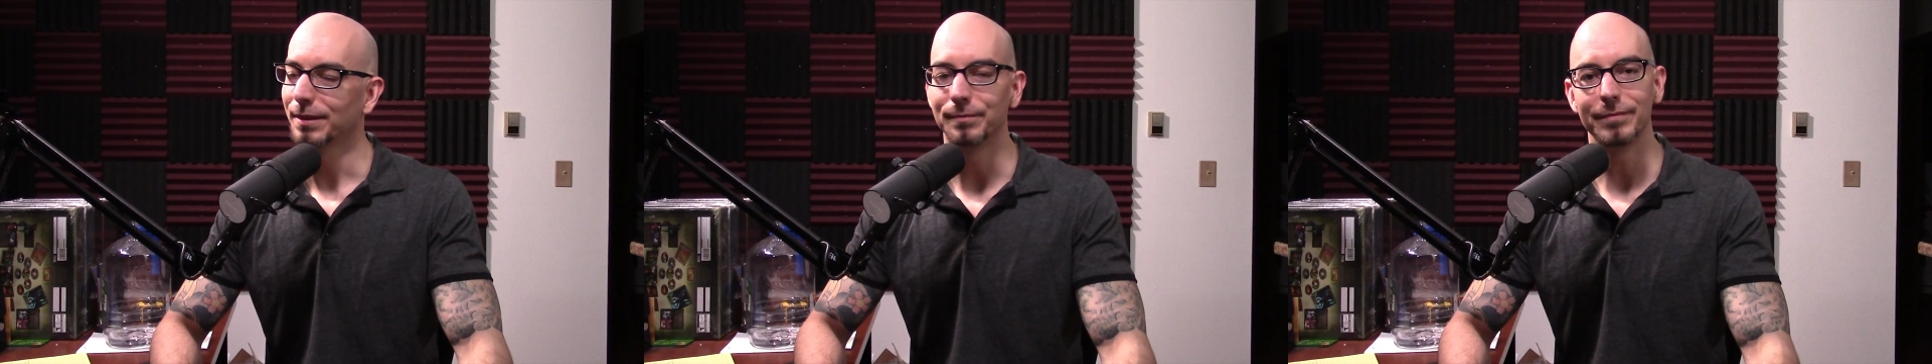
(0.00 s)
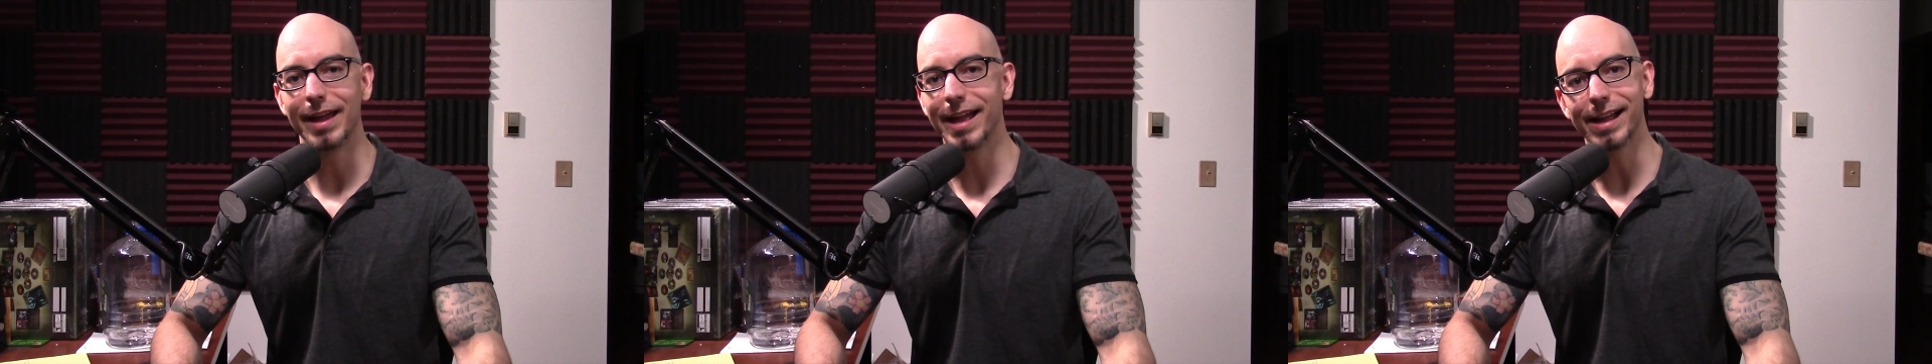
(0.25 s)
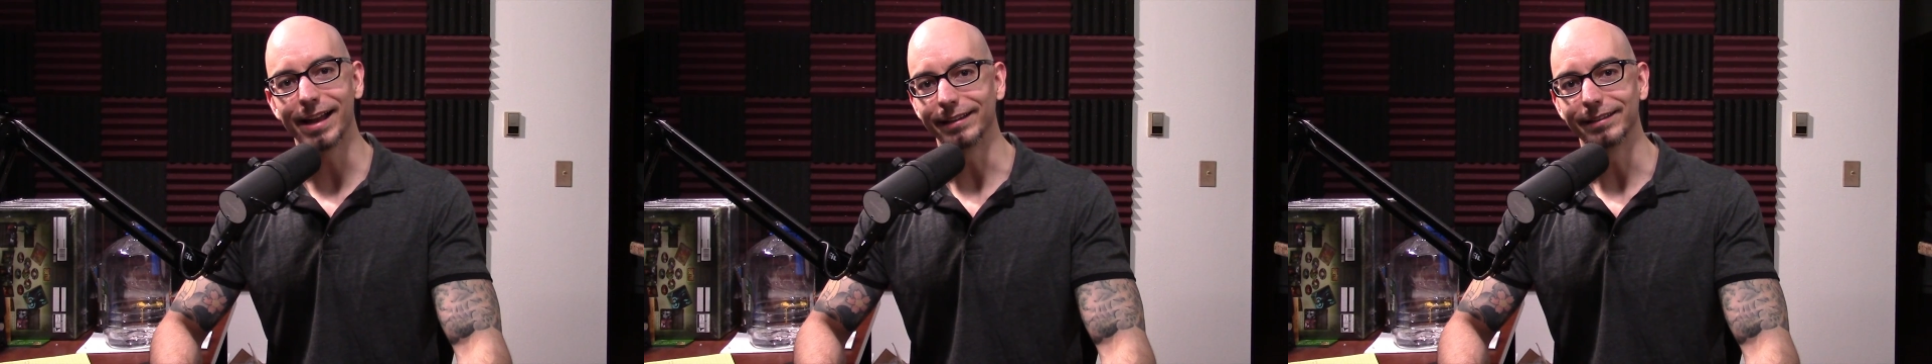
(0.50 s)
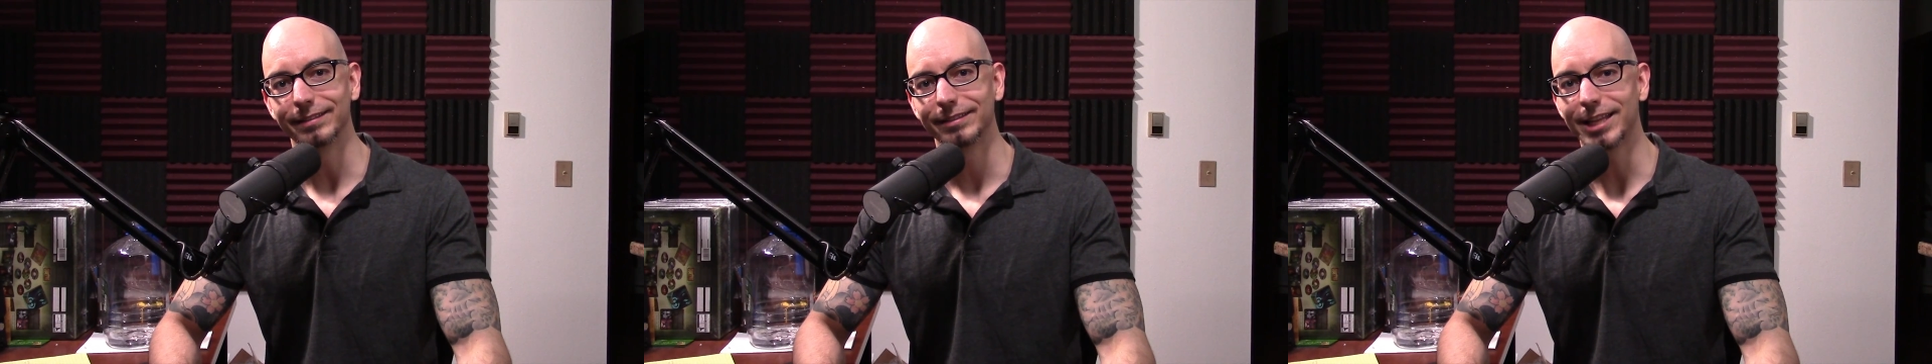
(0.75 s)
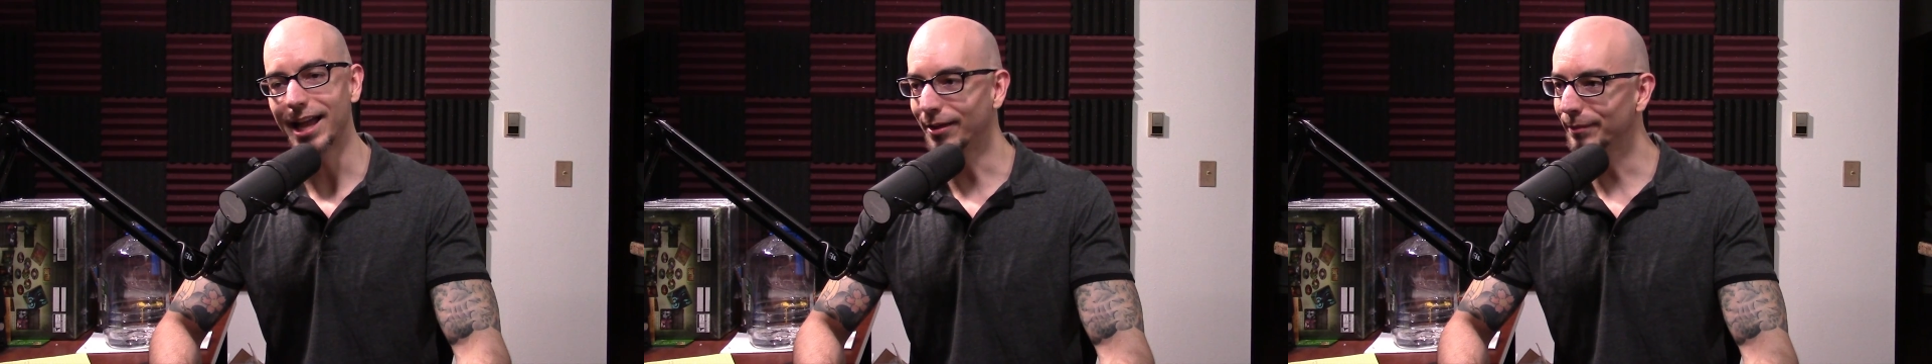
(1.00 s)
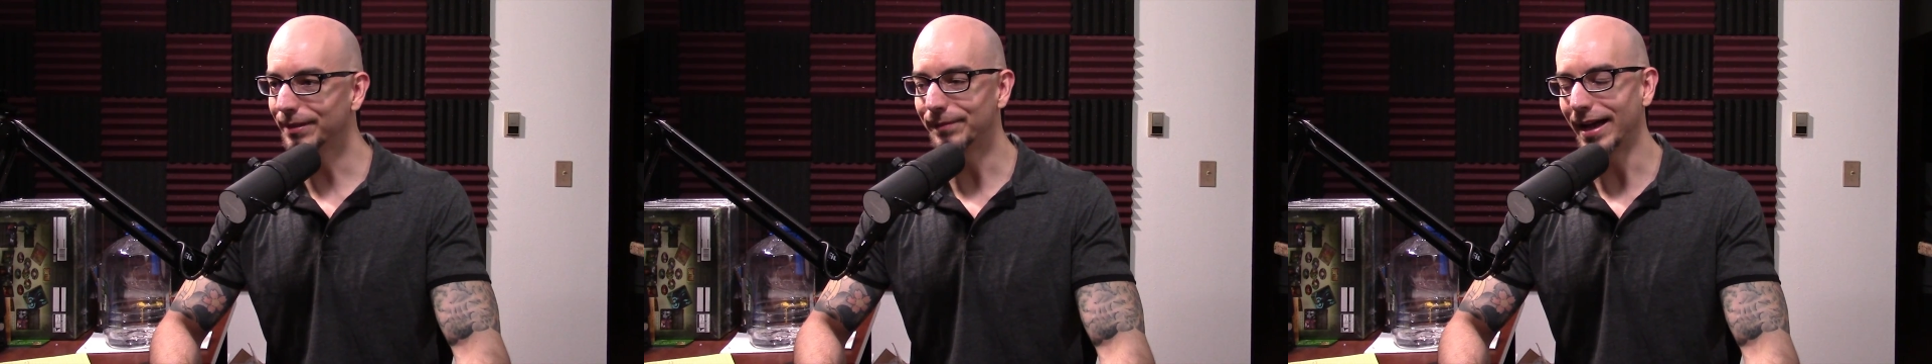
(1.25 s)
man,
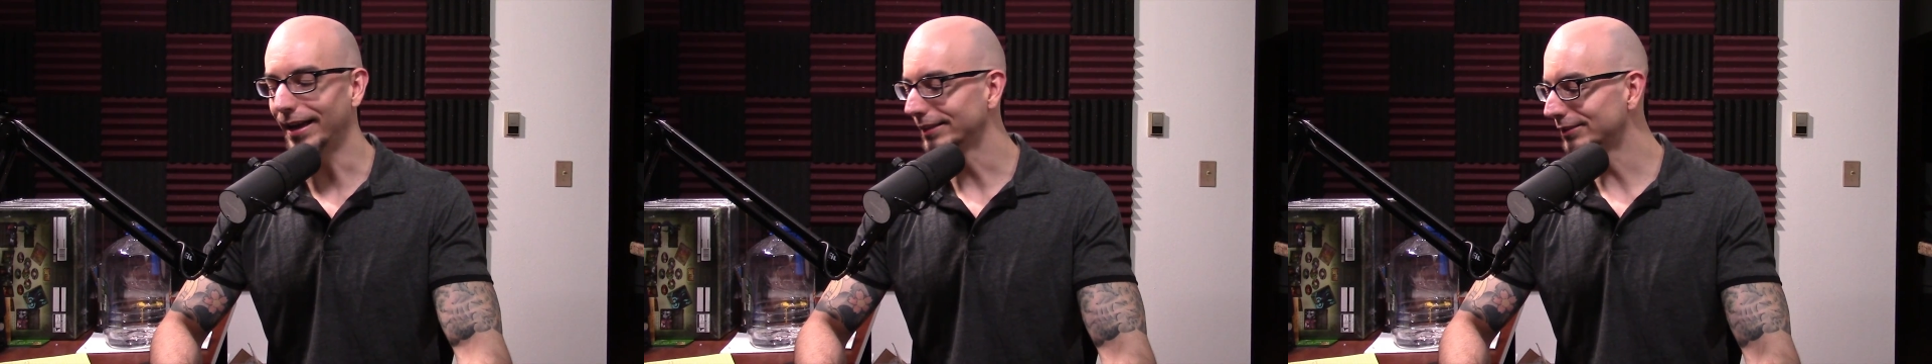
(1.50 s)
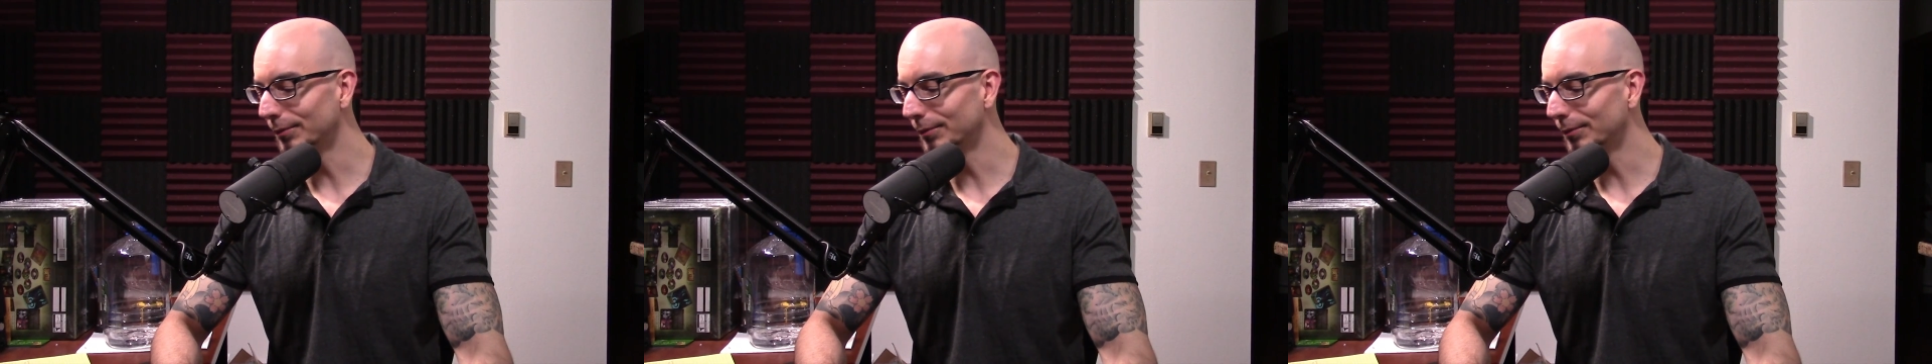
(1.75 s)
tell me about it.